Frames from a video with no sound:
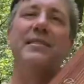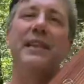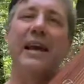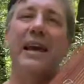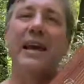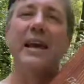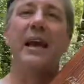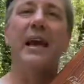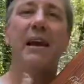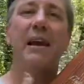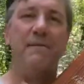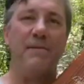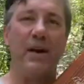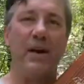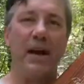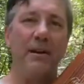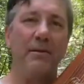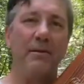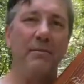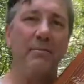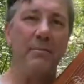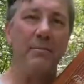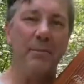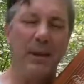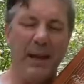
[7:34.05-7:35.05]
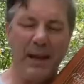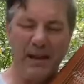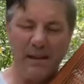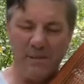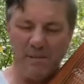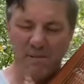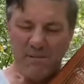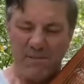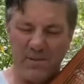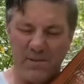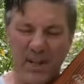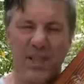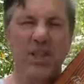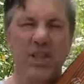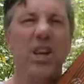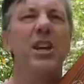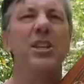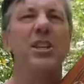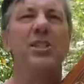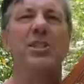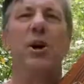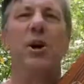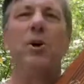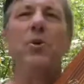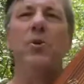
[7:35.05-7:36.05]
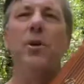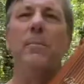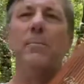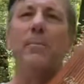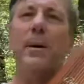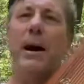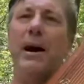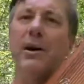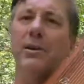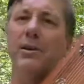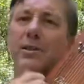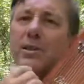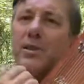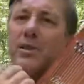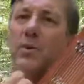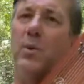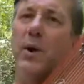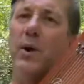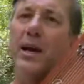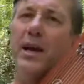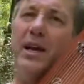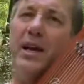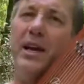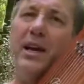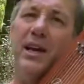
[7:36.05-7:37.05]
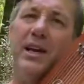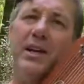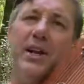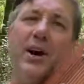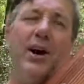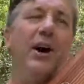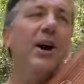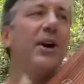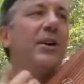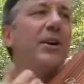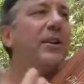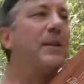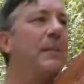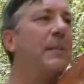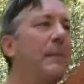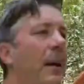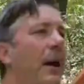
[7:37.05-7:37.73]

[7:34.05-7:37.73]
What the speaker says: They fed me fish, so the pounce went on.